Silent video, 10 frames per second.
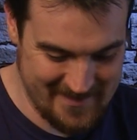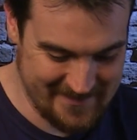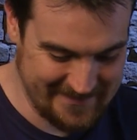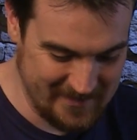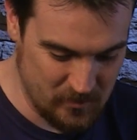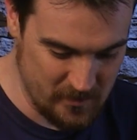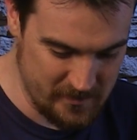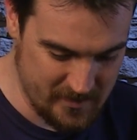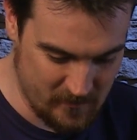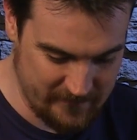He did a single
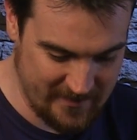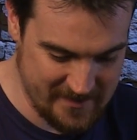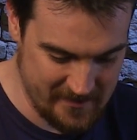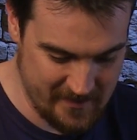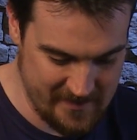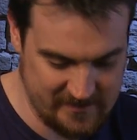wound to one Rat Ogre.